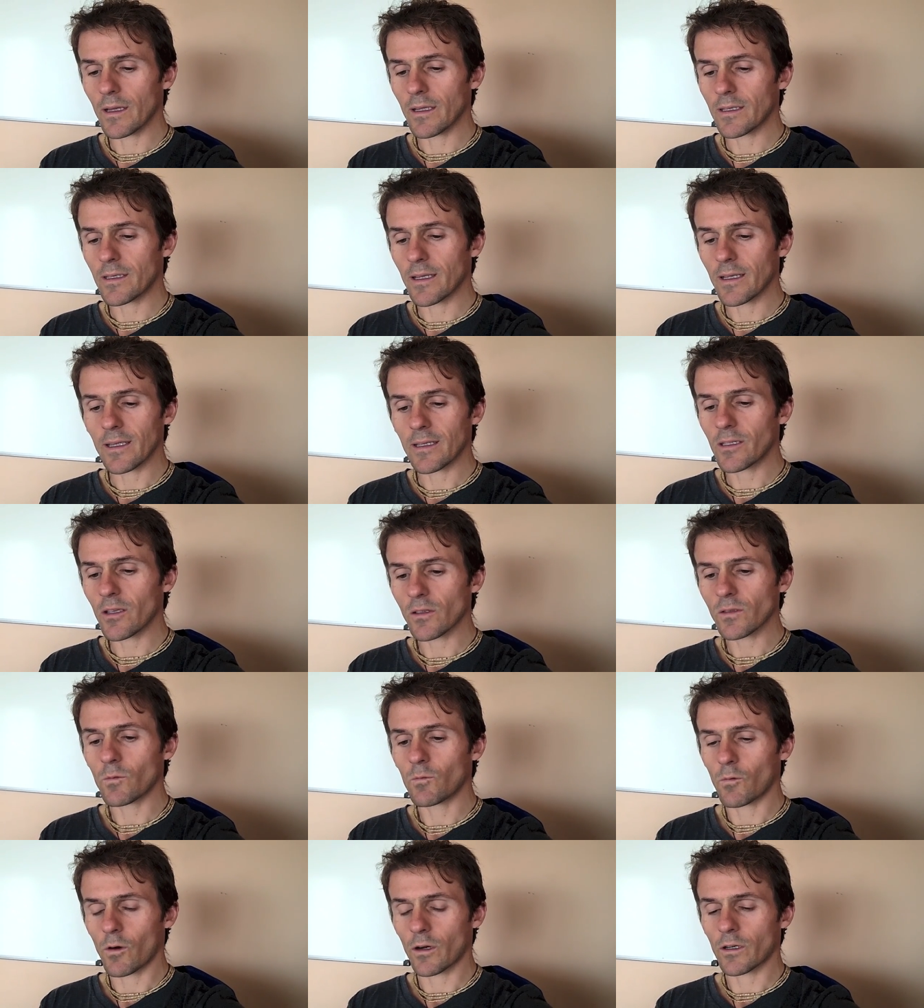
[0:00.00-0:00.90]
it, it
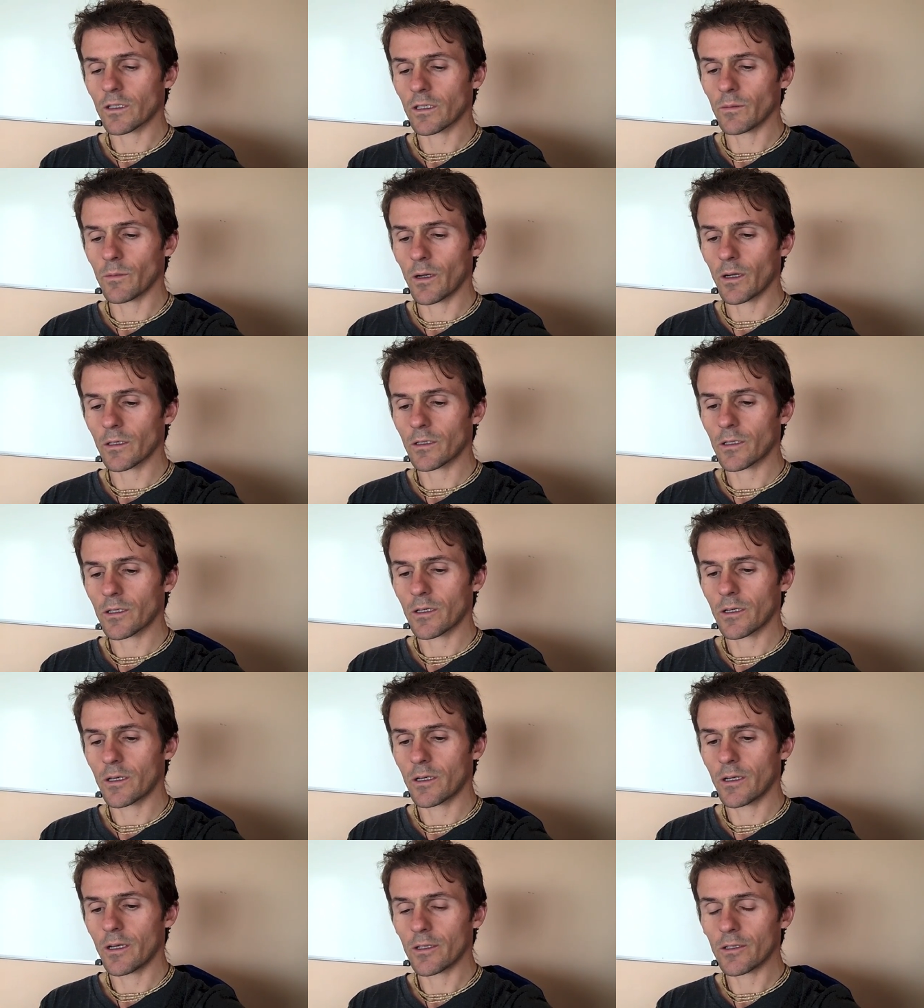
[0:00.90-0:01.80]
doesn't work so much.
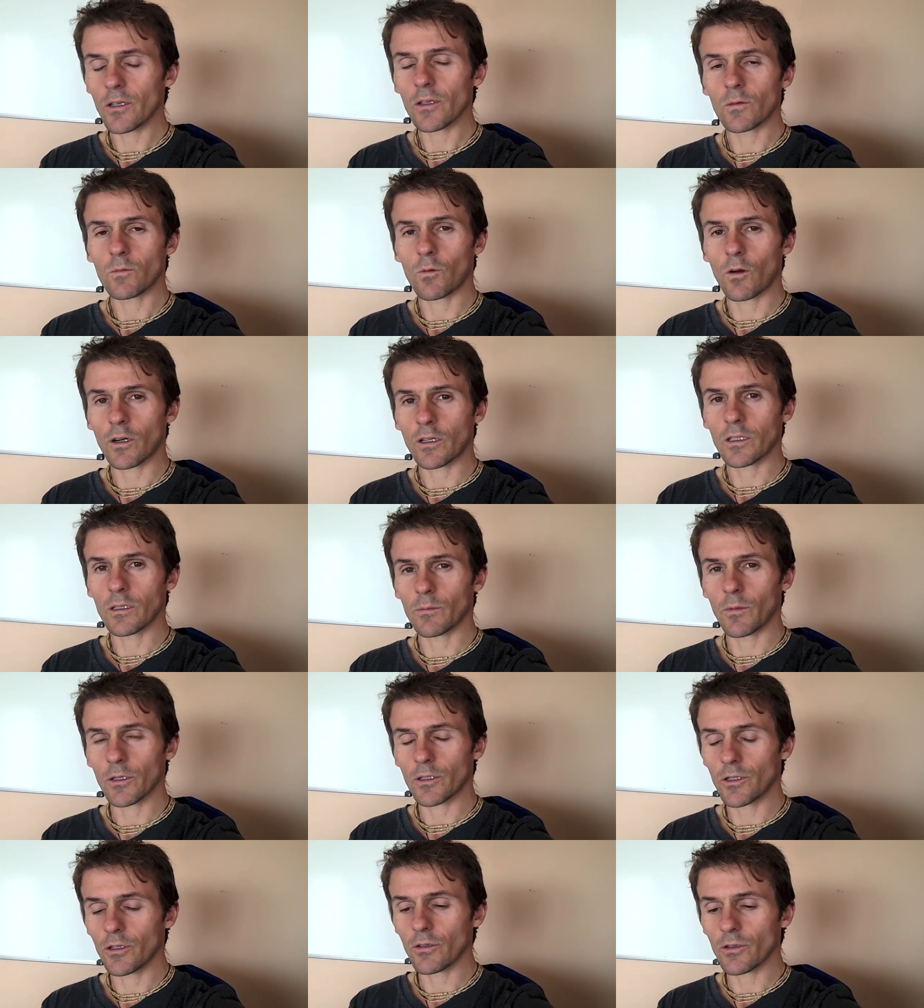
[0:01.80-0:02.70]
It doesn't work so
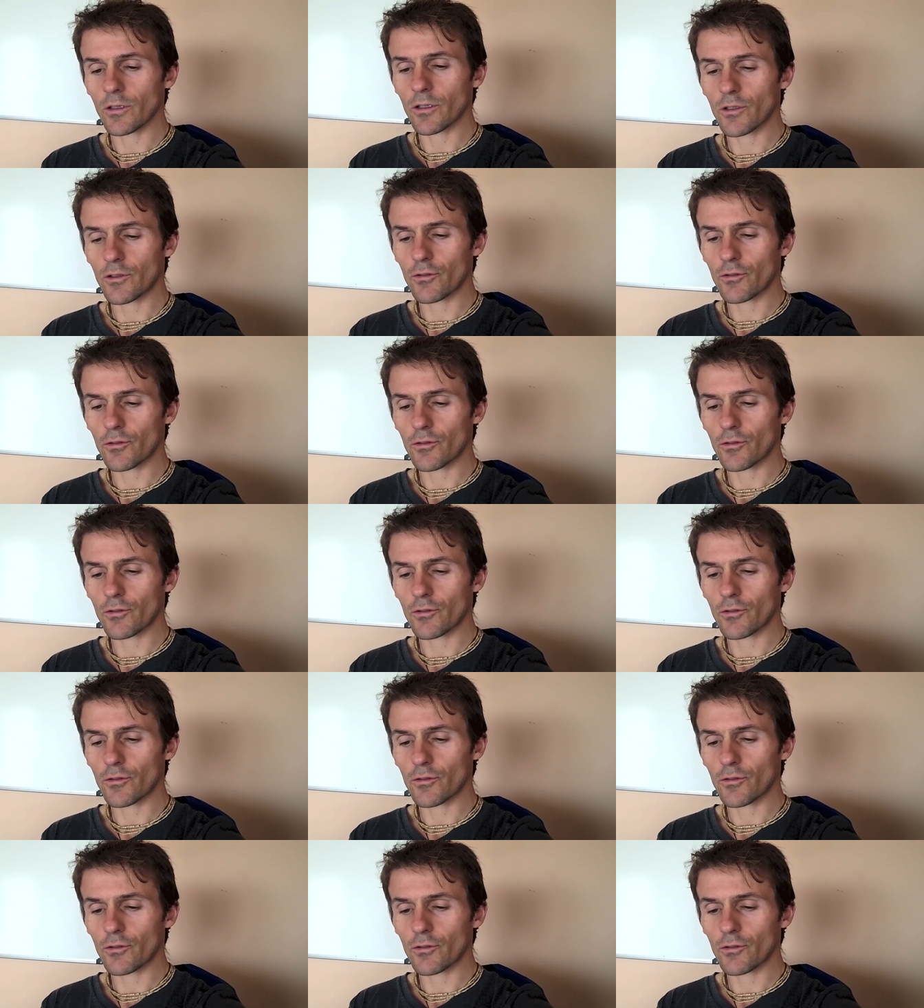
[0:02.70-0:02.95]
much. You know,